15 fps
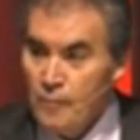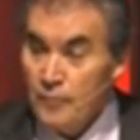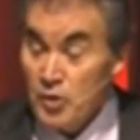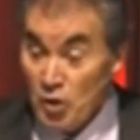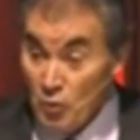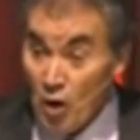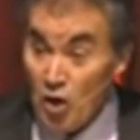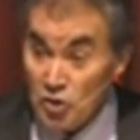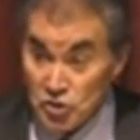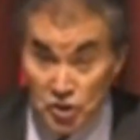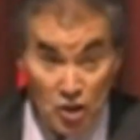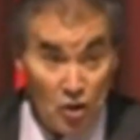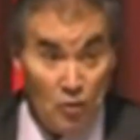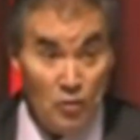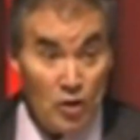You
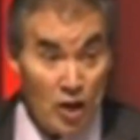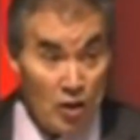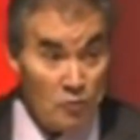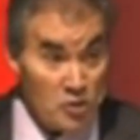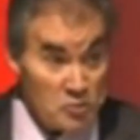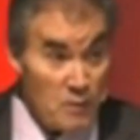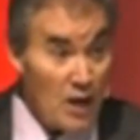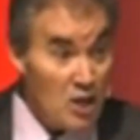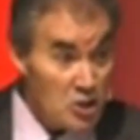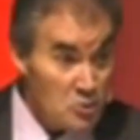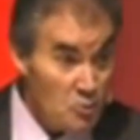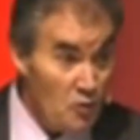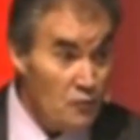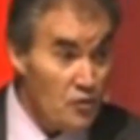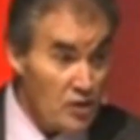also are
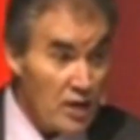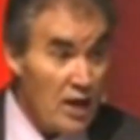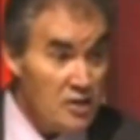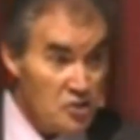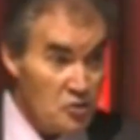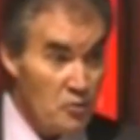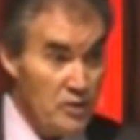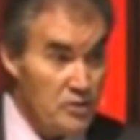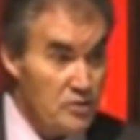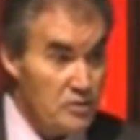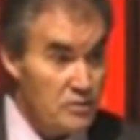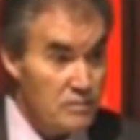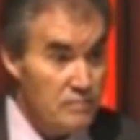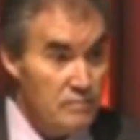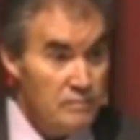responsible for the
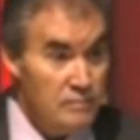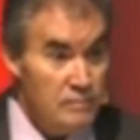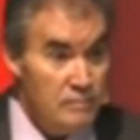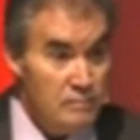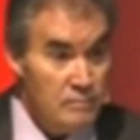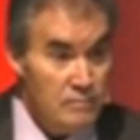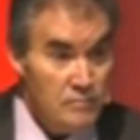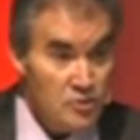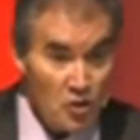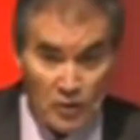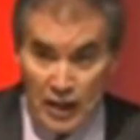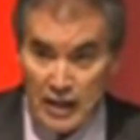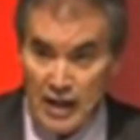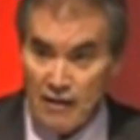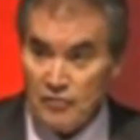consequences. It's
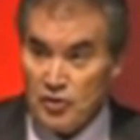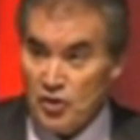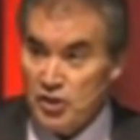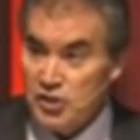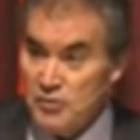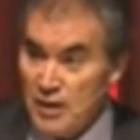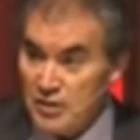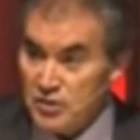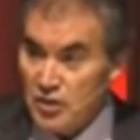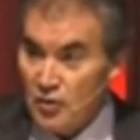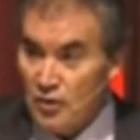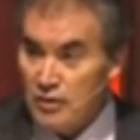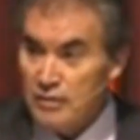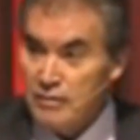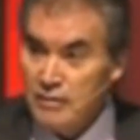okay to have a 32-ounce
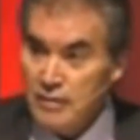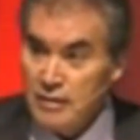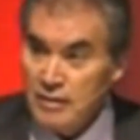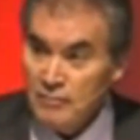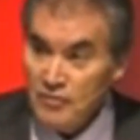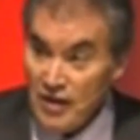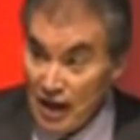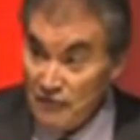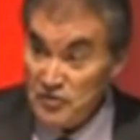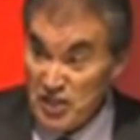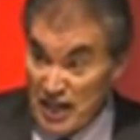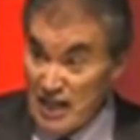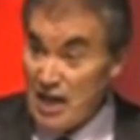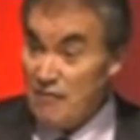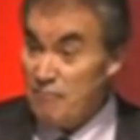soda. If you have
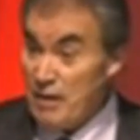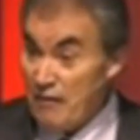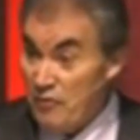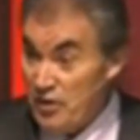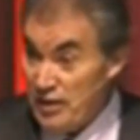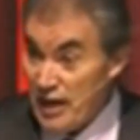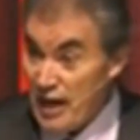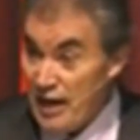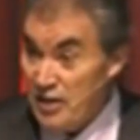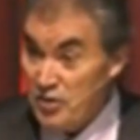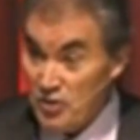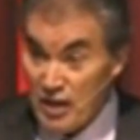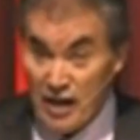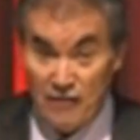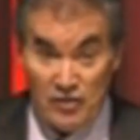10 of them every day and
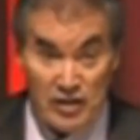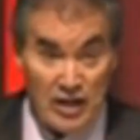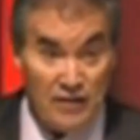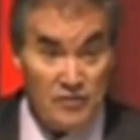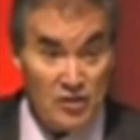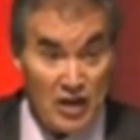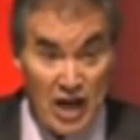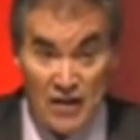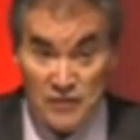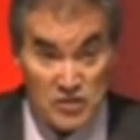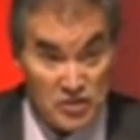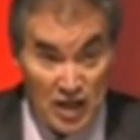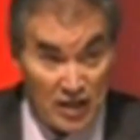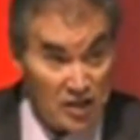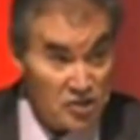do that every day of your life,
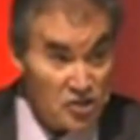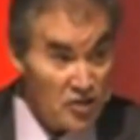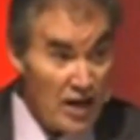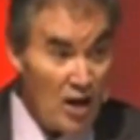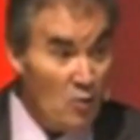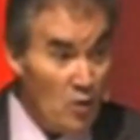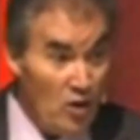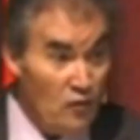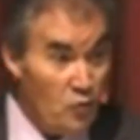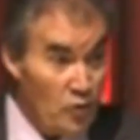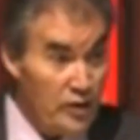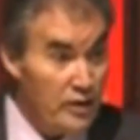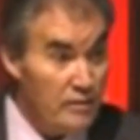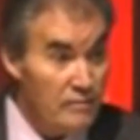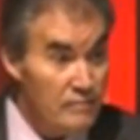it's not going to turn out well
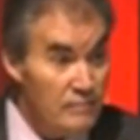for you.